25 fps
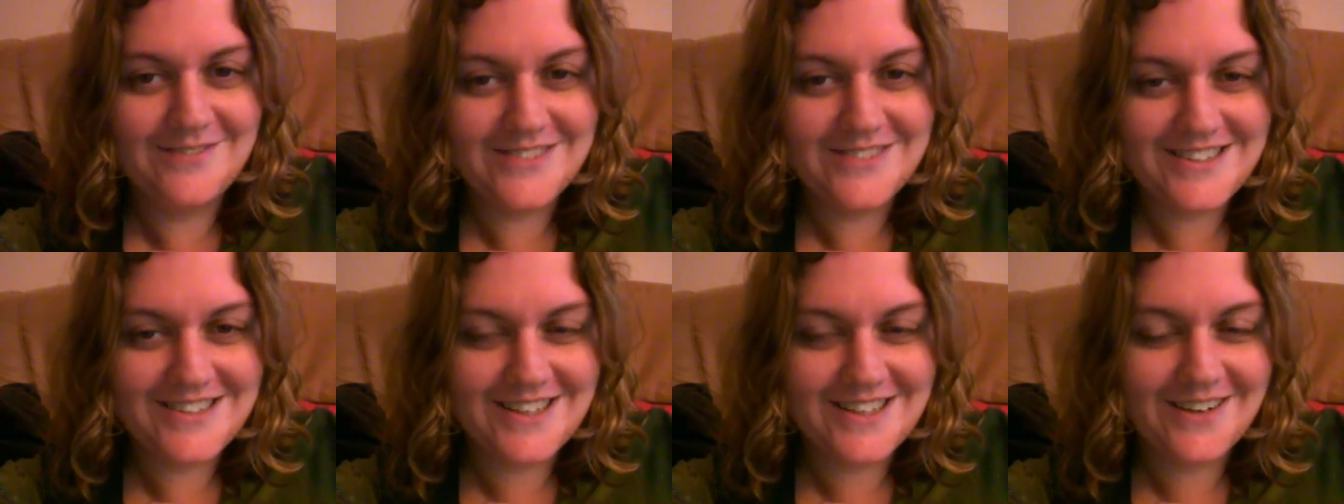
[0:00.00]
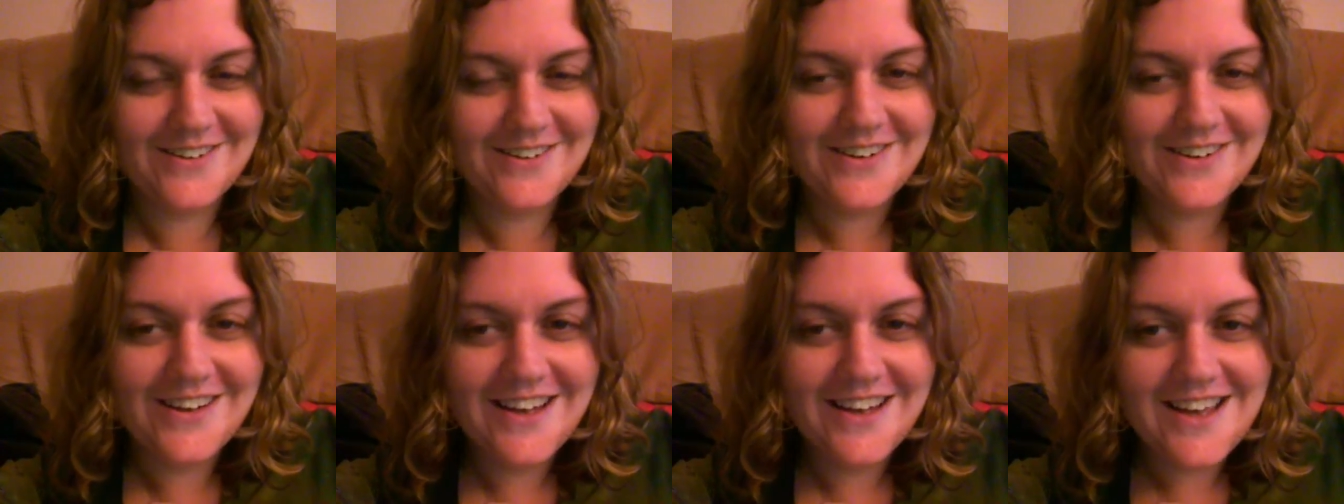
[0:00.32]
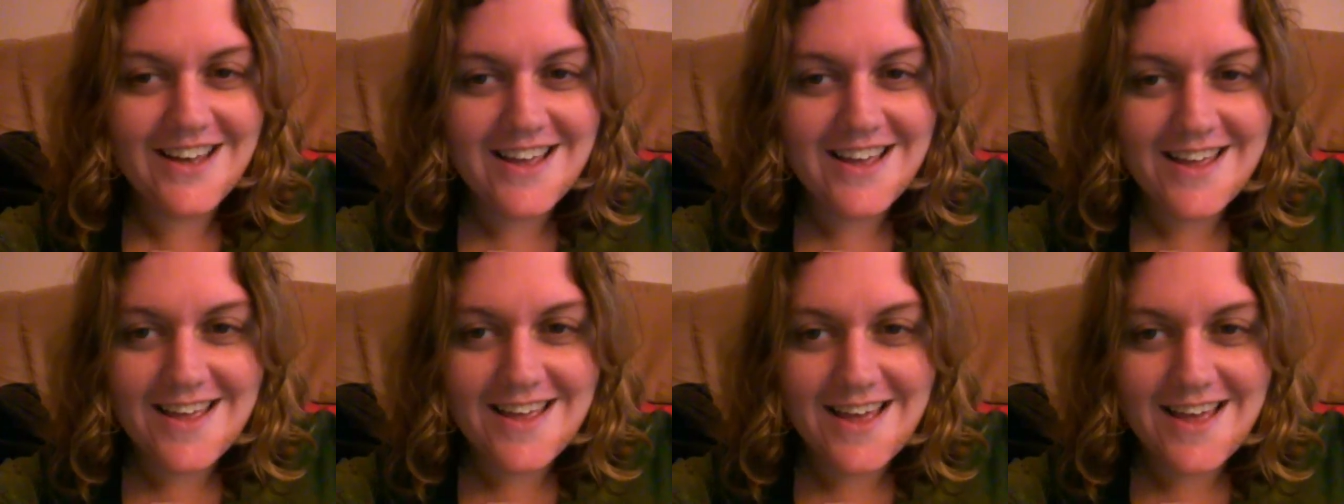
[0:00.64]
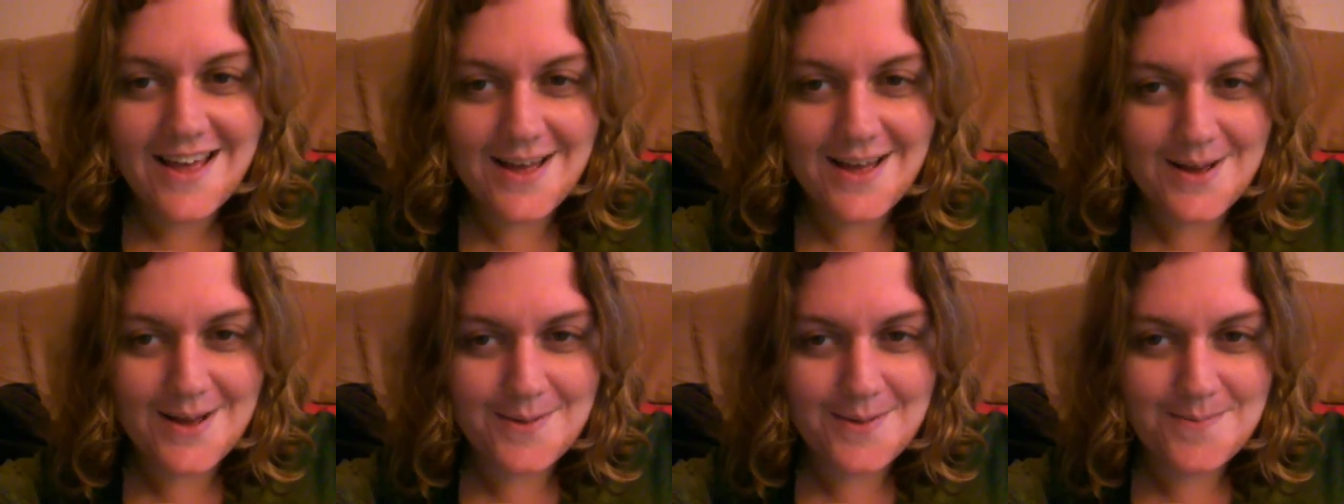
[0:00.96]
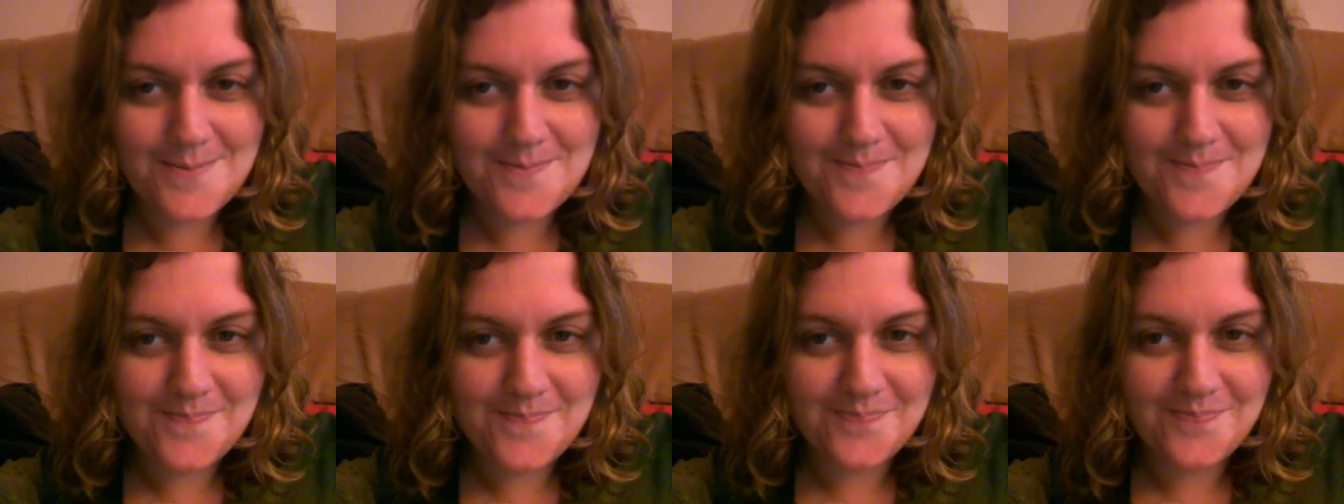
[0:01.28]
name so
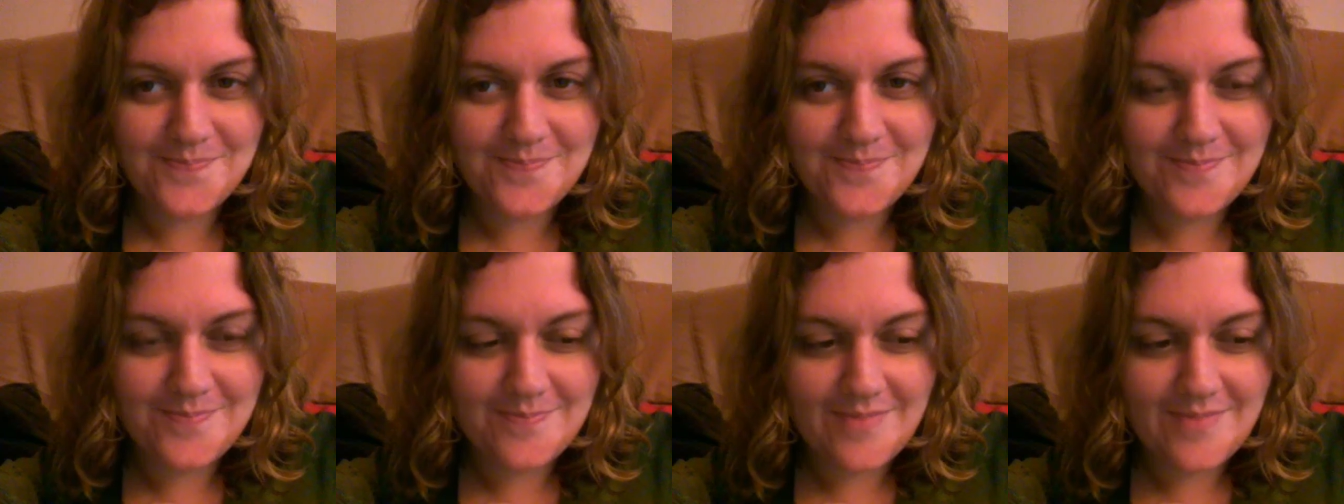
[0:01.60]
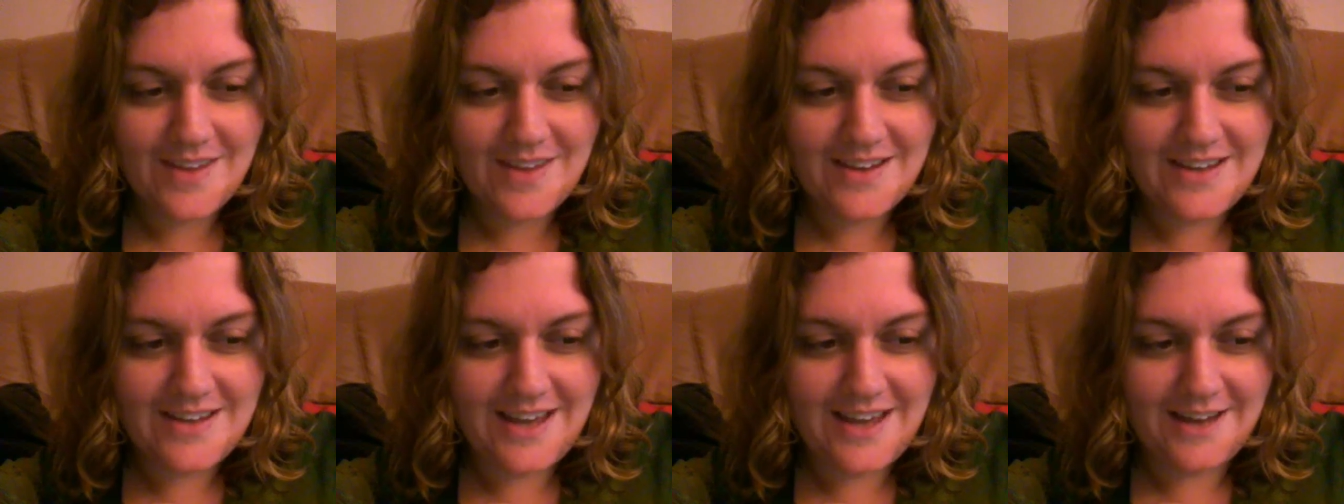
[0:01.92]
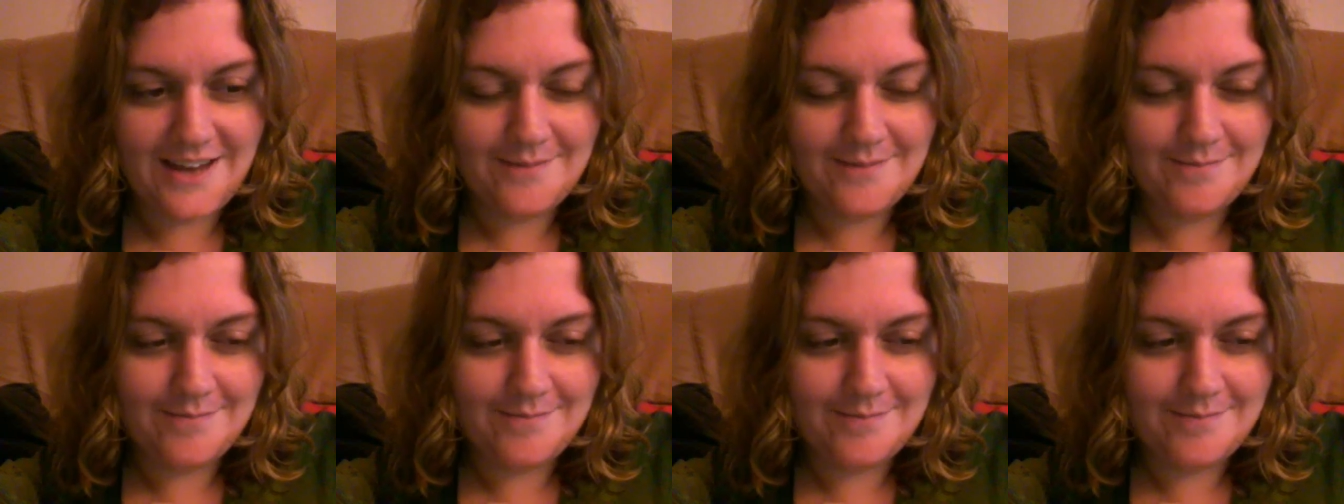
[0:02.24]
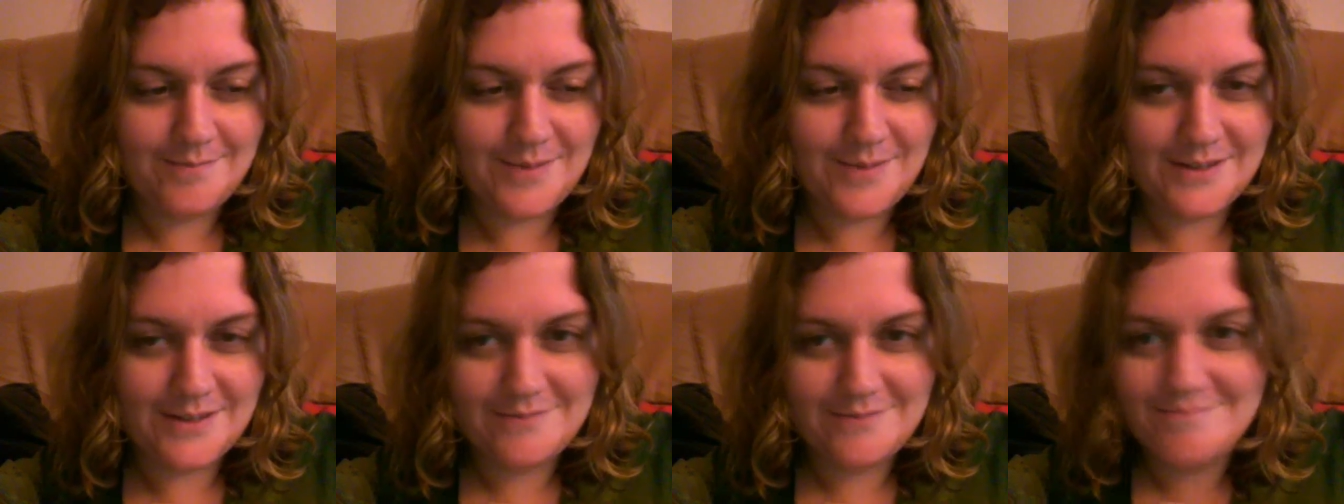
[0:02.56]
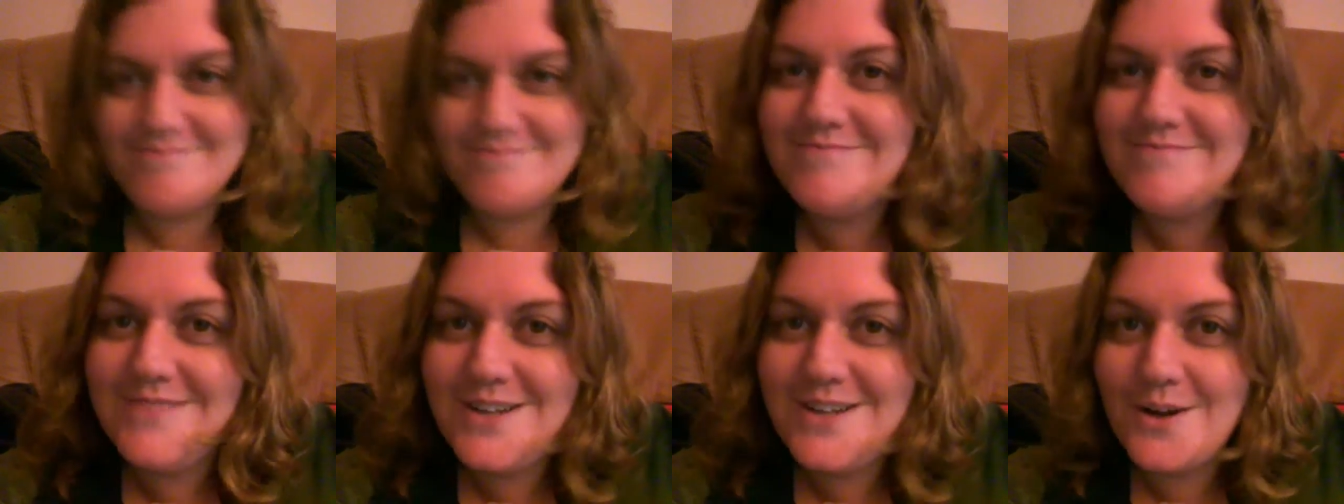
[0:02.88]
um, yeah
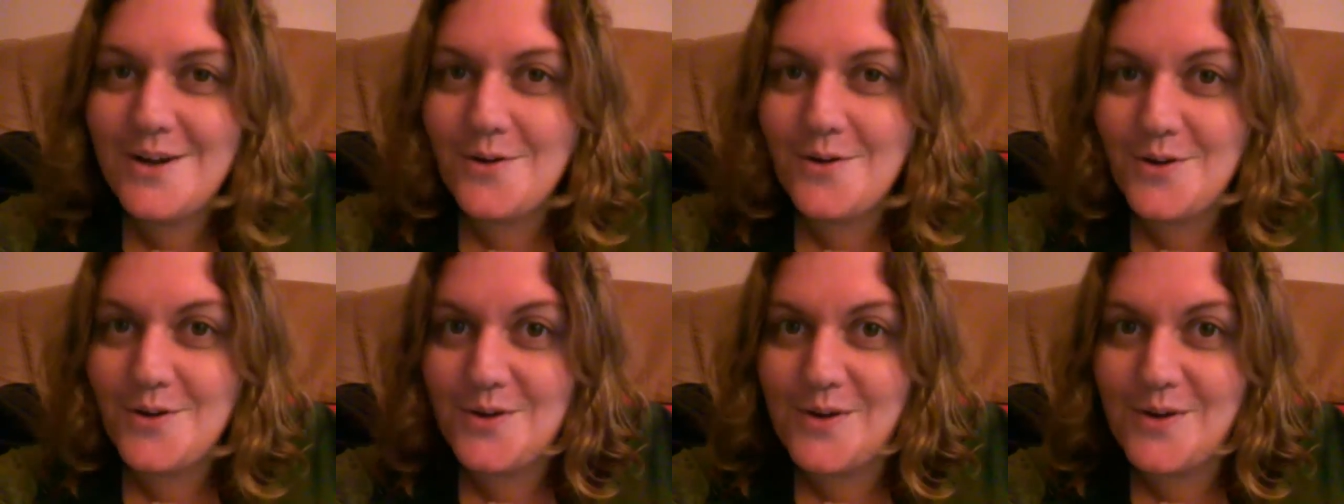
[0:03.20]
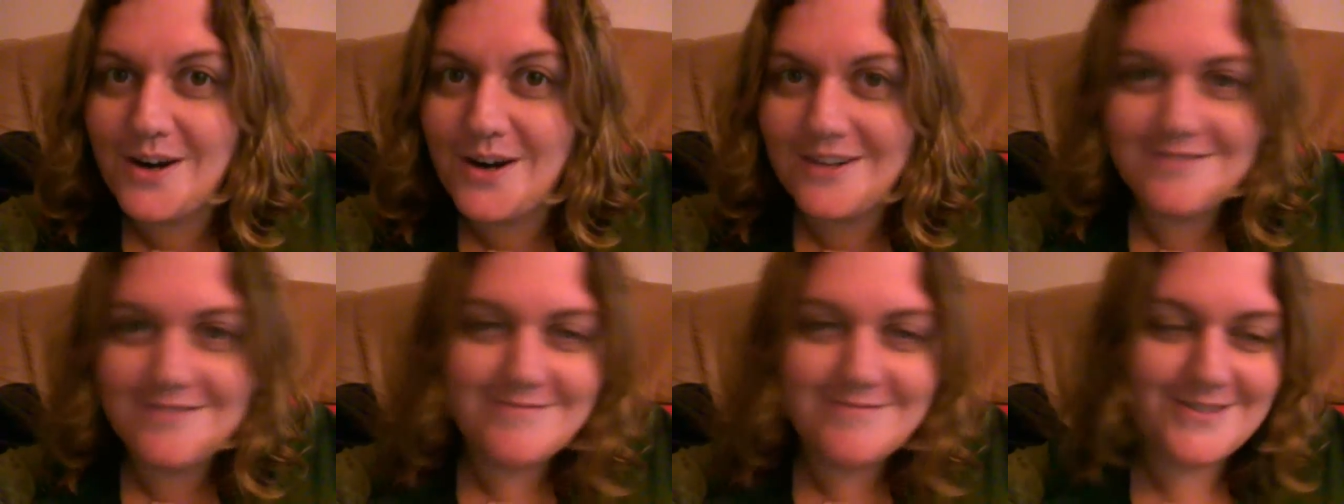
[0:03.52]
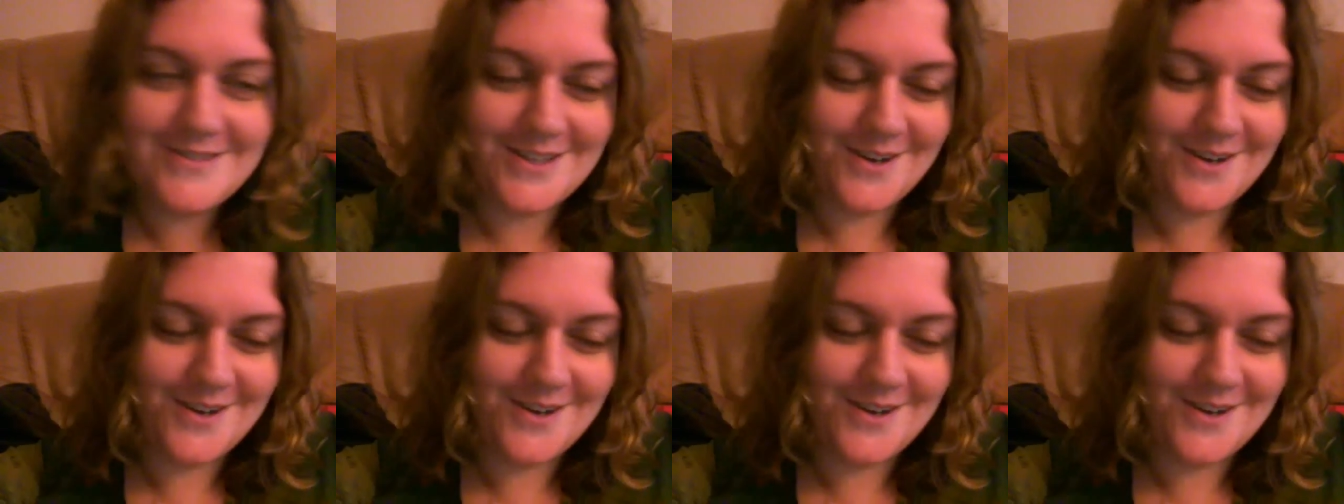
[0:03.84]
you know who you are.